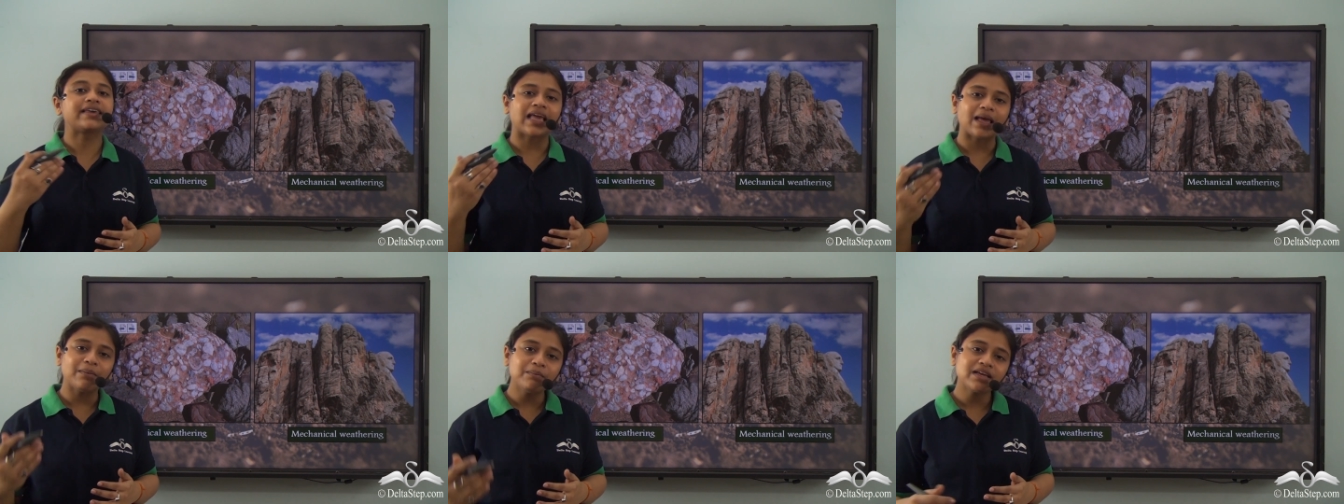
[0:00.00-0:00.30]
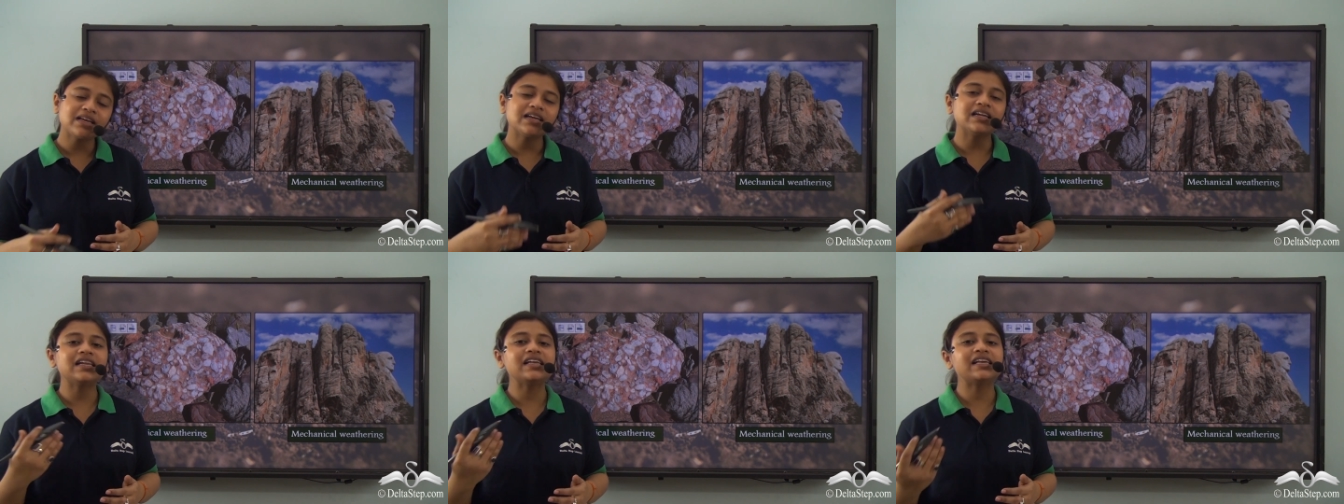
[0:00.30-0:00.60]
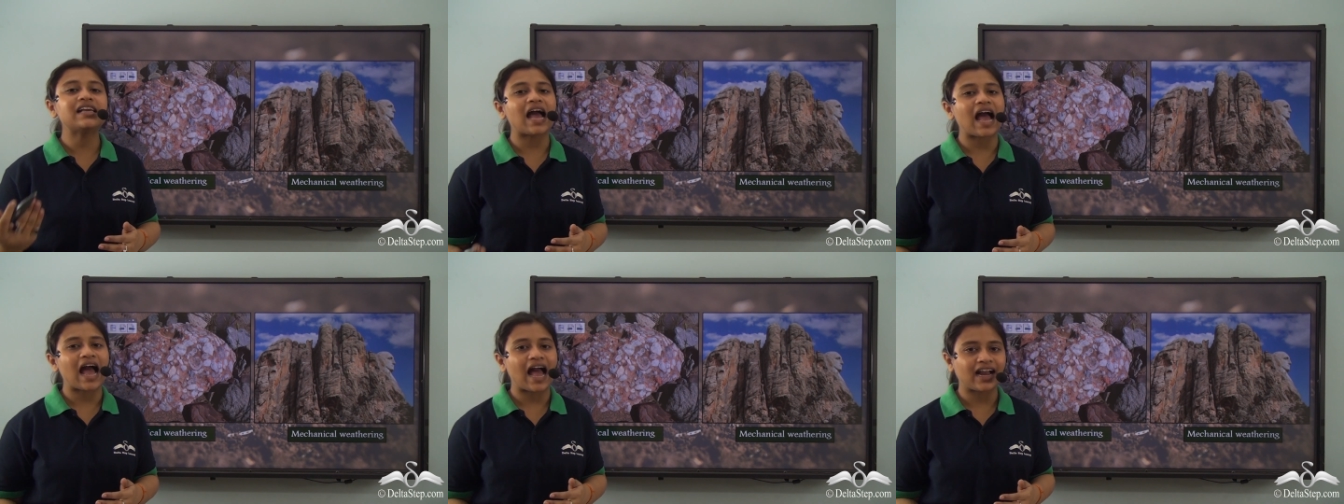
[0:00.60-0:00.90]

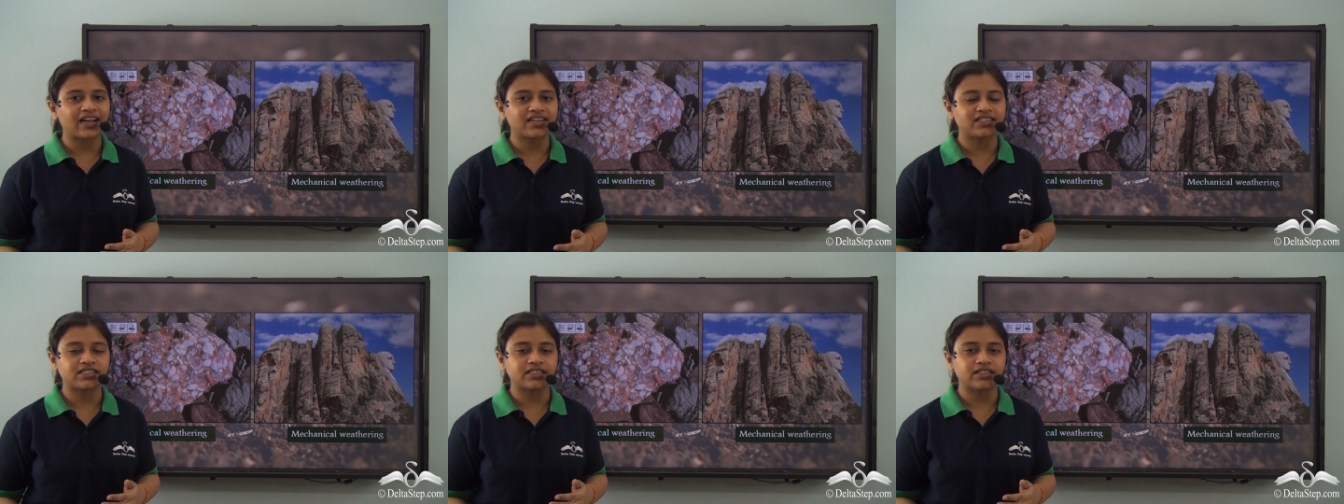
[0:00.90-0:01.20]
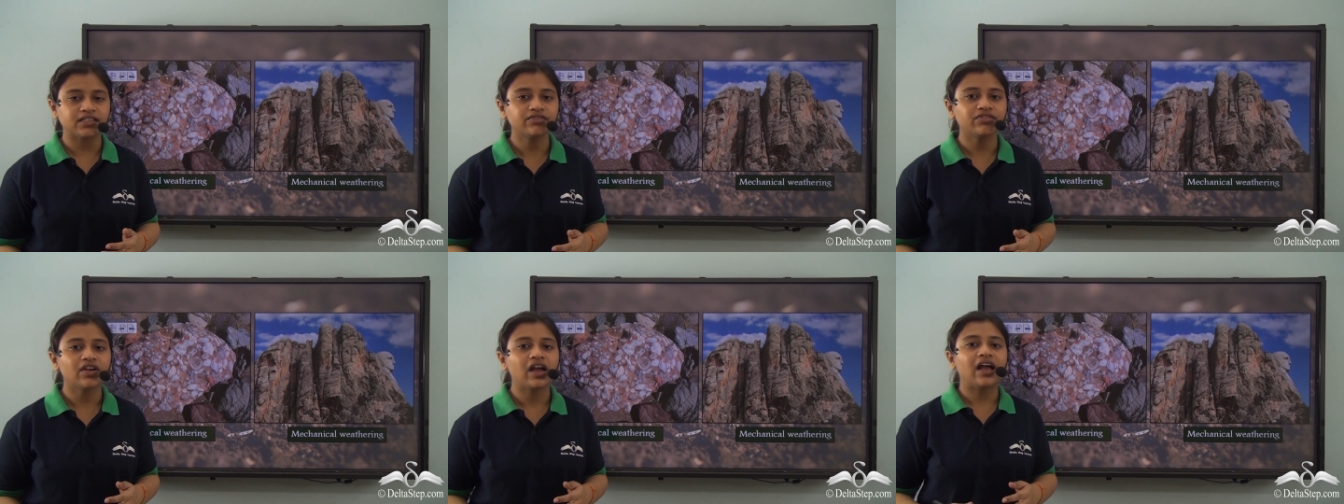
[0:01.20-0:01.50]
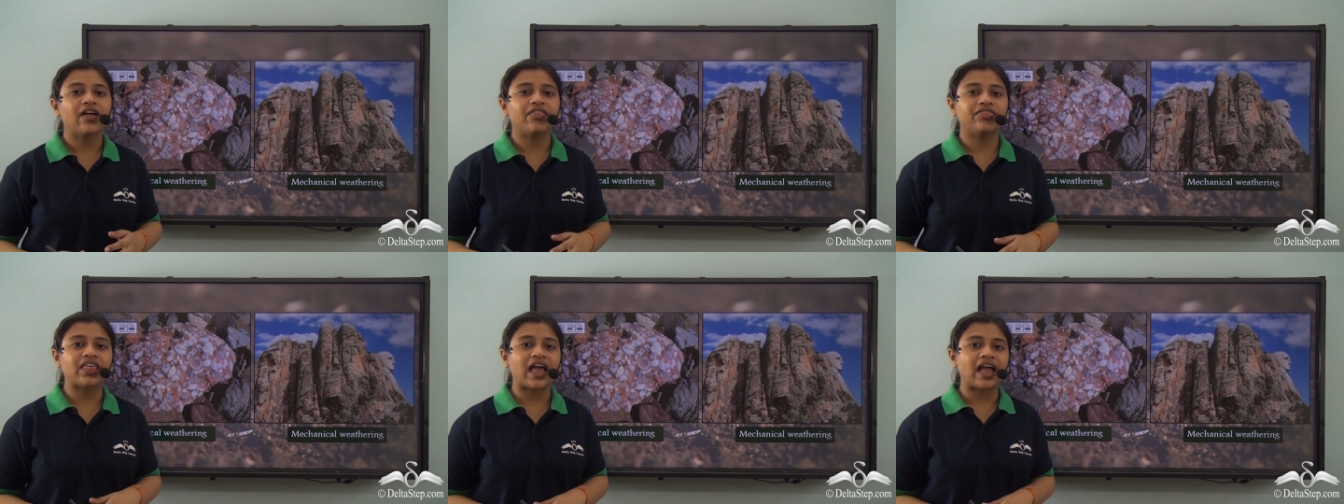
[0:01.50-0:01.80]
chemically active
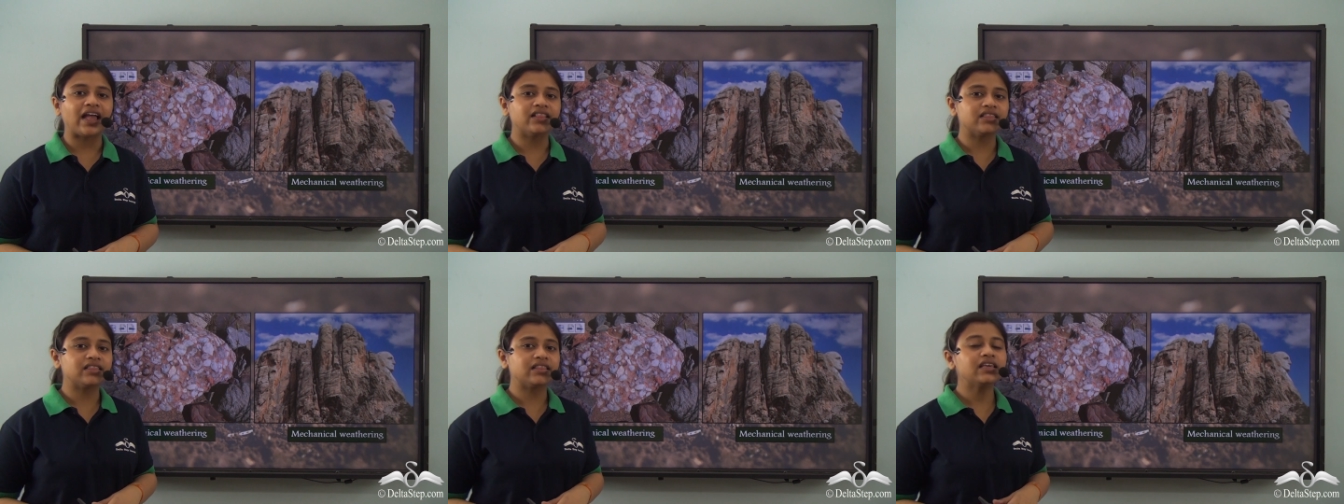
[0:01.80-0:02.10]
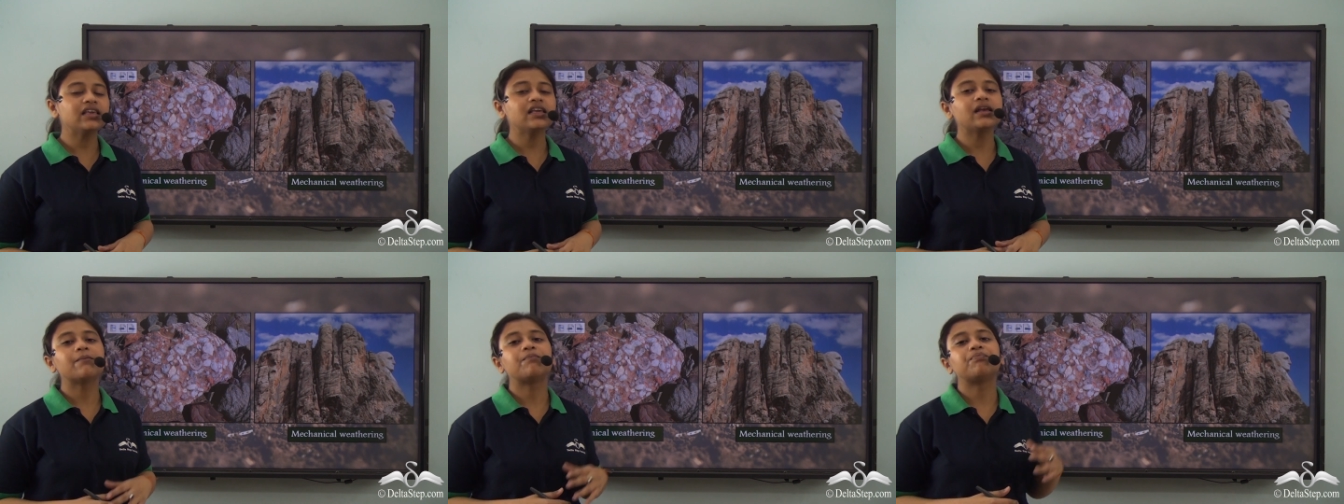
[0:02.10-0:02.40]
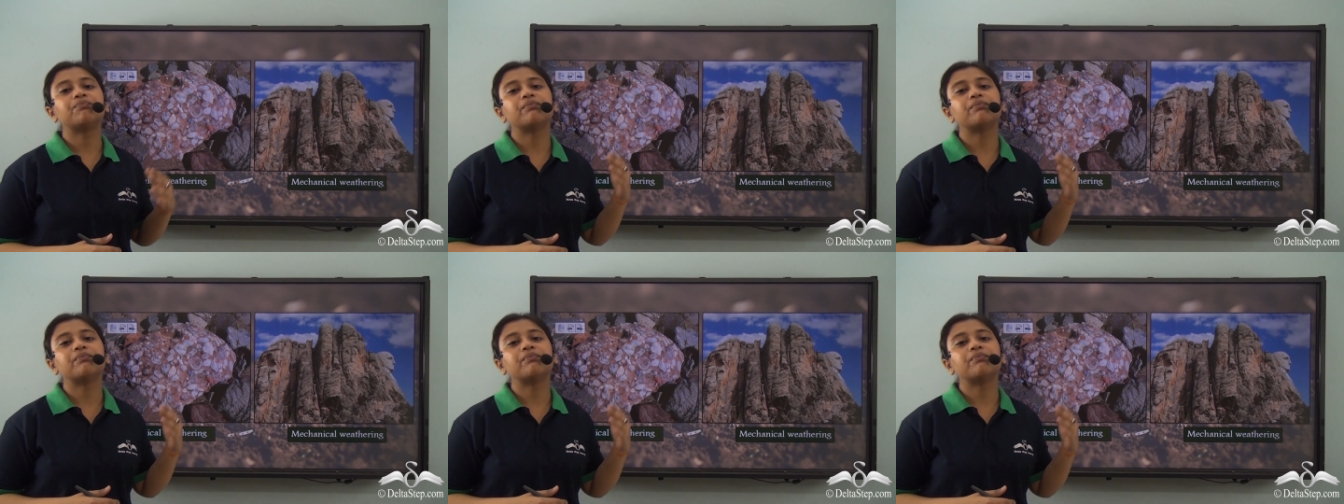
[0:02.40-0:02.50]
than the